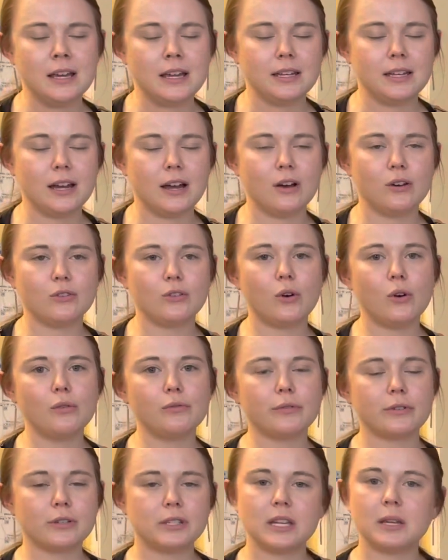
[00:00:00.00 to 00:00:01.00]
Now the whole
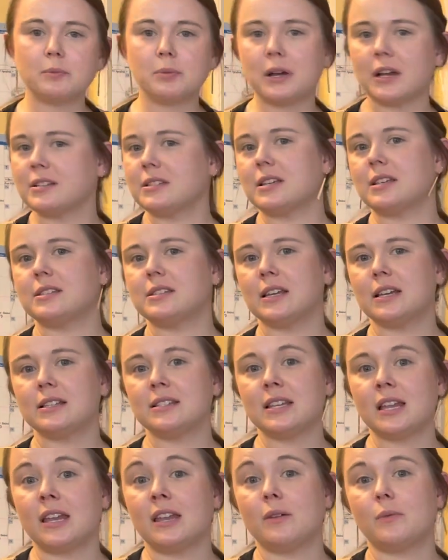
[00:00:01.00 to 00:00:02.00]
roasting process takes
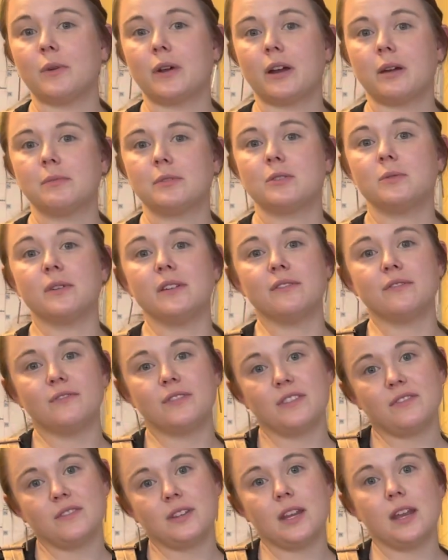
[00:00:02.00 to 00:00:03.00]
anywhere between
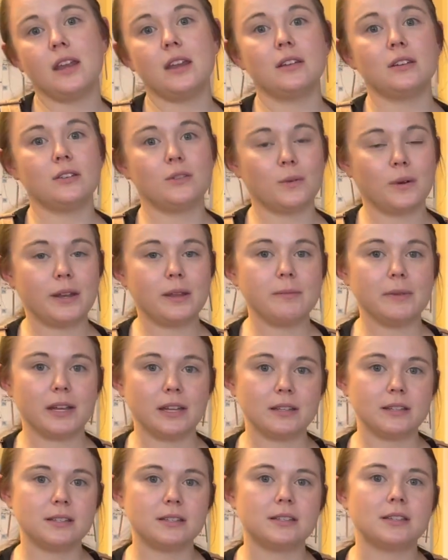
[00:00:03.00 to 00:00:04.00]
15 to 20
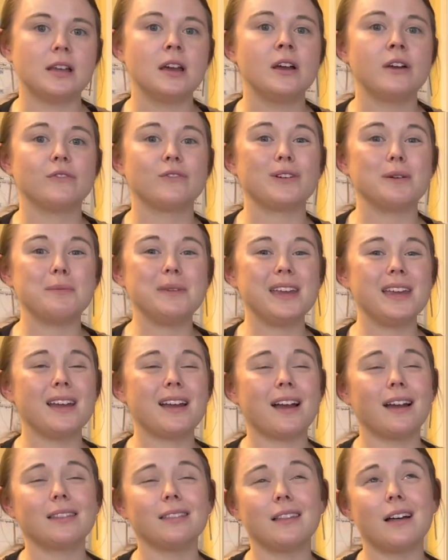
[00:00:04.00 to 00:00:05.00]
minutes. For me,
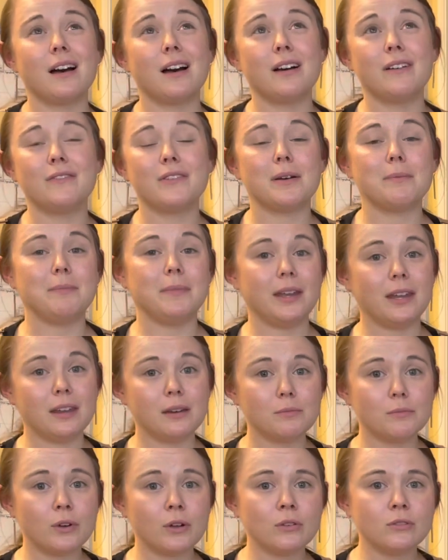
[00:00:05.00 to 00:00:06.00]
I love a
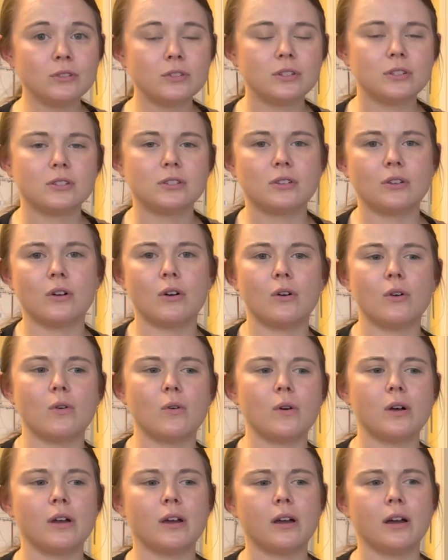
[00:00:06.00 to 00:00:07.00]
medium roast,
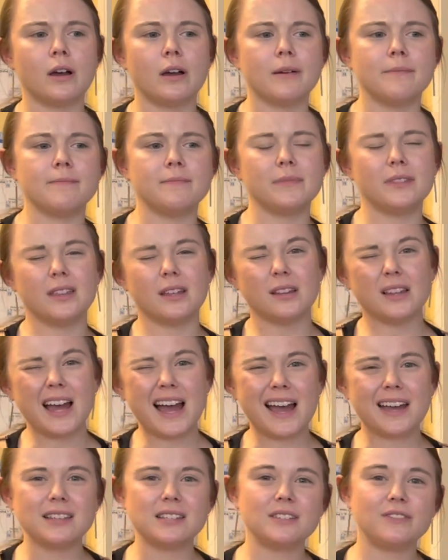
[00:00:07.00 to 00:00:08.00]
so the
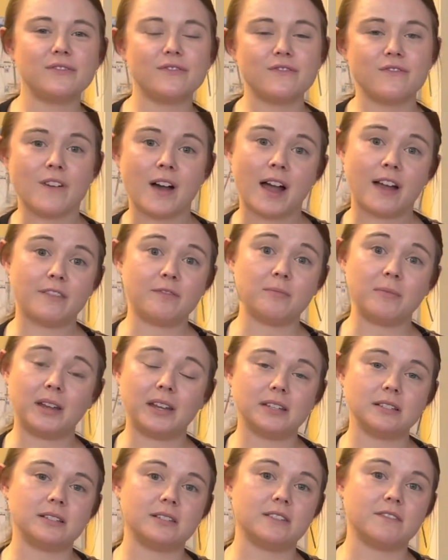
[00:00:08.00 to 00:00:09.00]
last 5
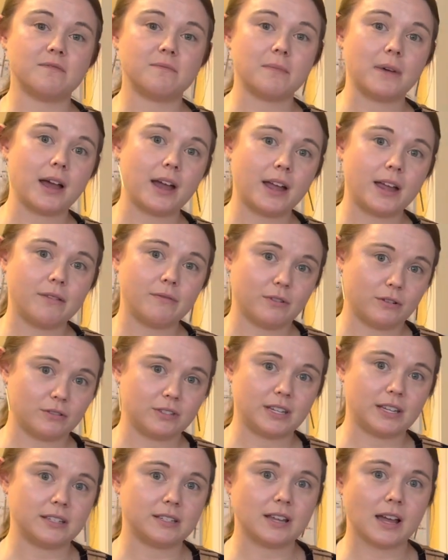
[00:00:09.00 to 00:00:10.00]
minutes of my
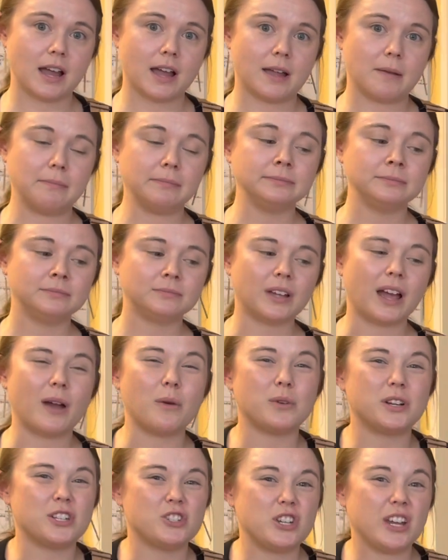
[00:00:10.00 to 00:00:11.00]
roasting time, I
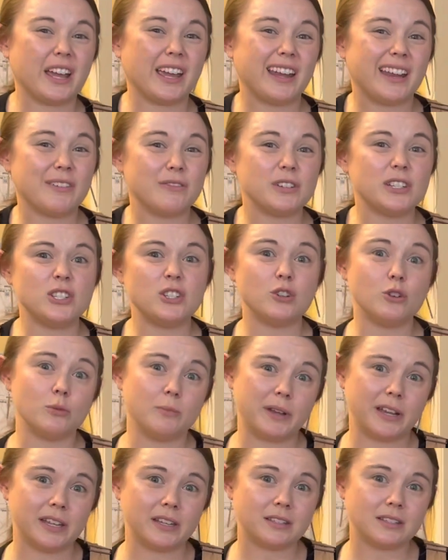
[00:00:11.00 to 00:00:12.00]
want to check it every 2
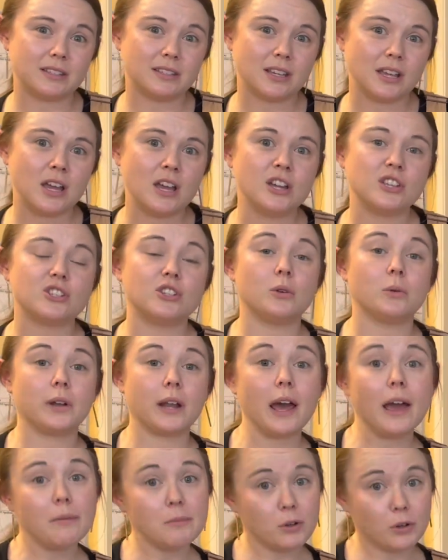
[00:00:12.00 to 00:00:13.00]
minutes. So what
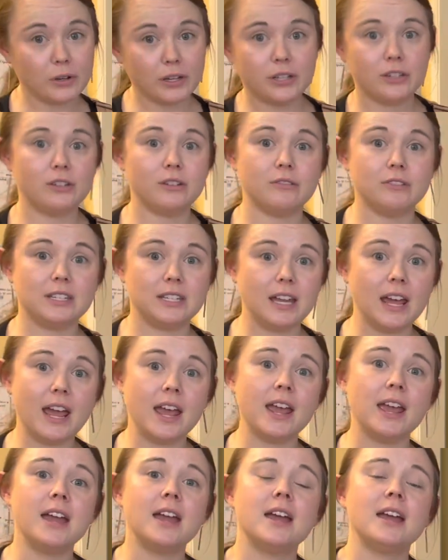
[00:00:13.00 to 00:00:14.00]
I'm going to do
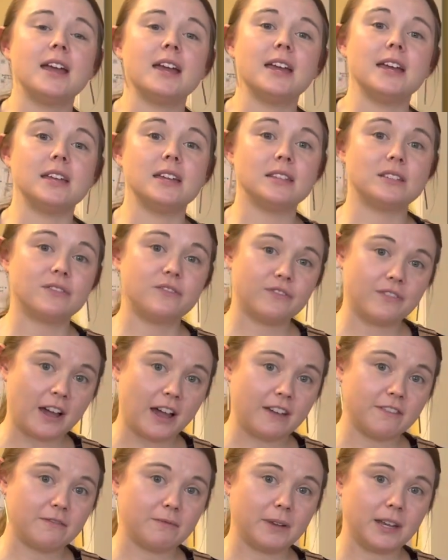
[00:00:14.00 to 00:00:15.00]
today is
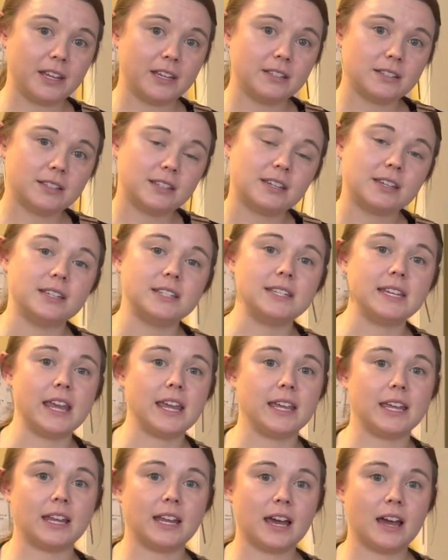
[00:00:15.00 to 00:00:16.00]
5 minutes,
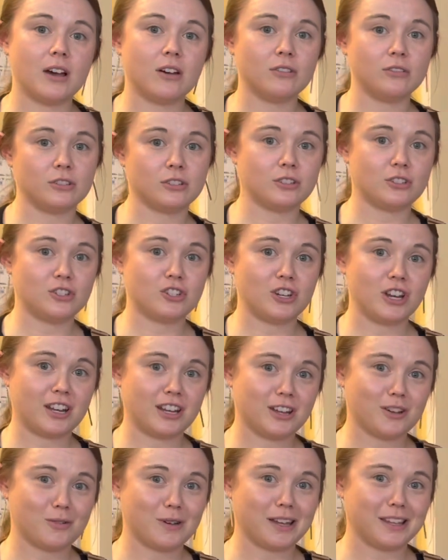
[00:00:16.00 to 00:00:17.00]
take it out, shut
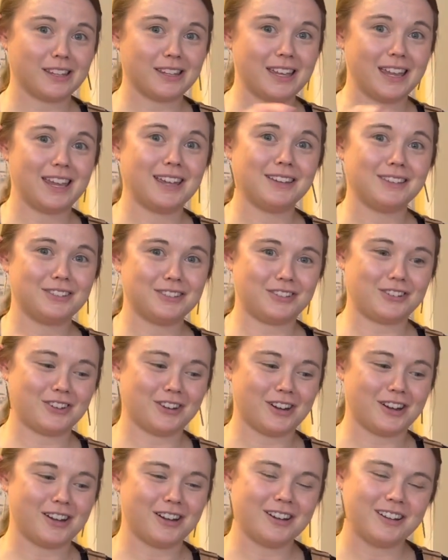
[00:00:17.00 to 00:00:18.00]
it quickly,
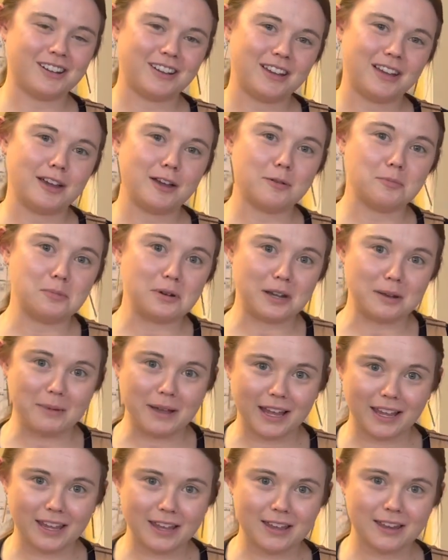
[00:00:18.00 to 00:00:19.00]
stir, put it
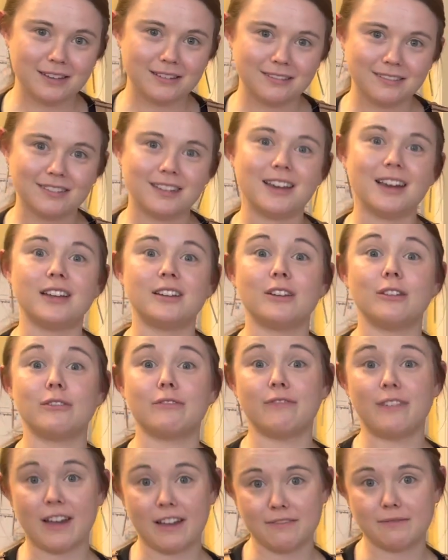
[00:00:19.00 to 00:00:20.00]
back in, another
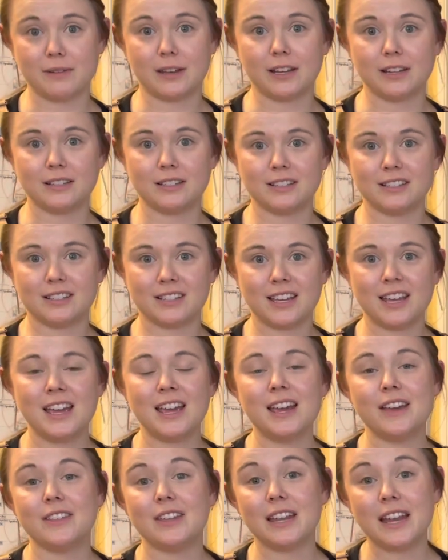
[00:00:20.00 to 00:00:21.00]
5 minutes.
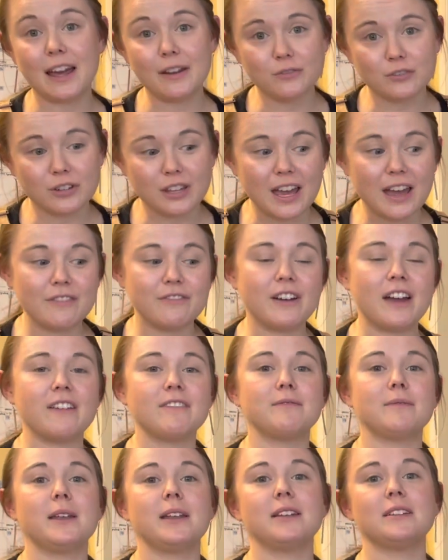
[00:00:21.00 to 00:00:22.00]
Then after that
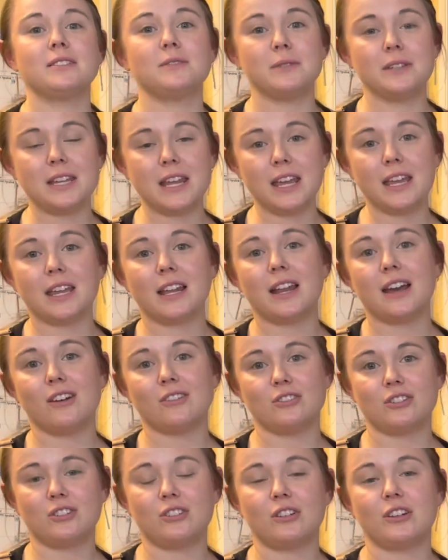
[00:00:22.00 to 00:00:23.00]
5 minutes, we take it
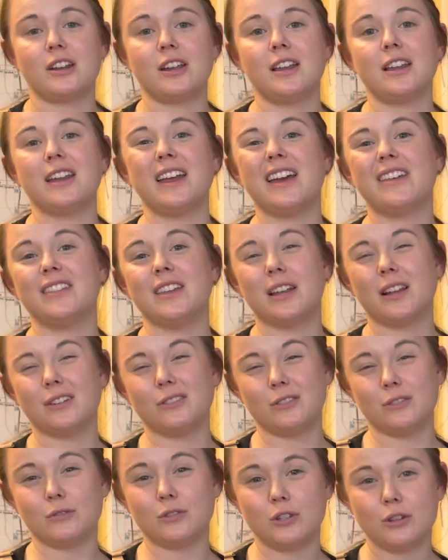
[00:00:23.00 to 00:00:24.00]
out, stir it, and then I'll
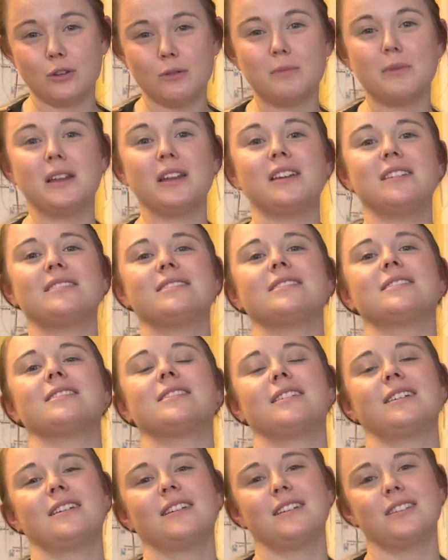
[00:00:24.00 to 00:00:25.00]
do 2 minutes,
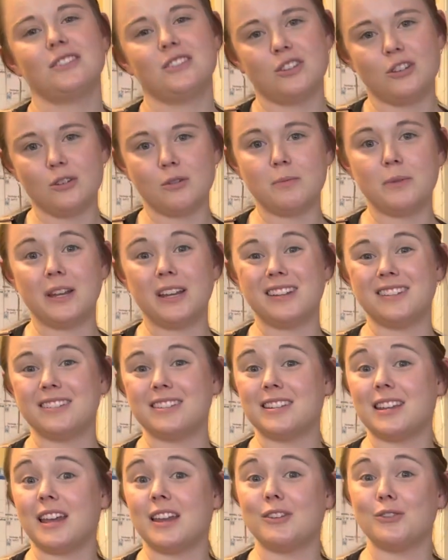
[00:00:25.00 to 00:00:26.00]
2
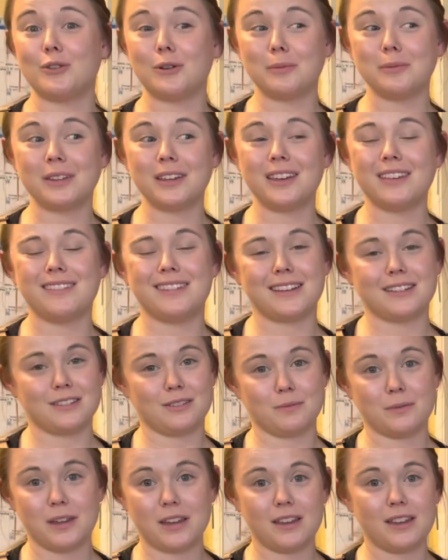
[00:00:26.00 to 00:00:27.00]
minutes, and normally
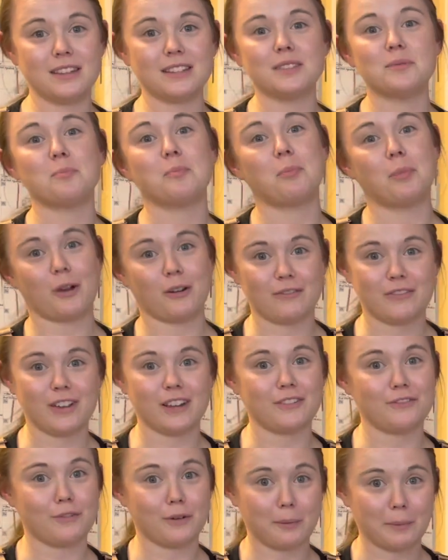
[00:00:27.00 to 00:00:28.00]
that's when it's
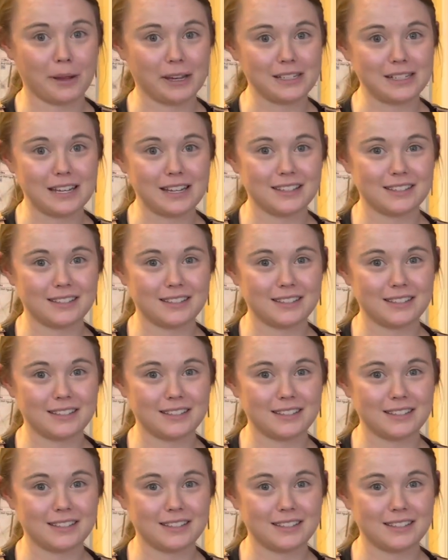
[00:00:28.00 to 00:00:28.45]
perfect for my taste.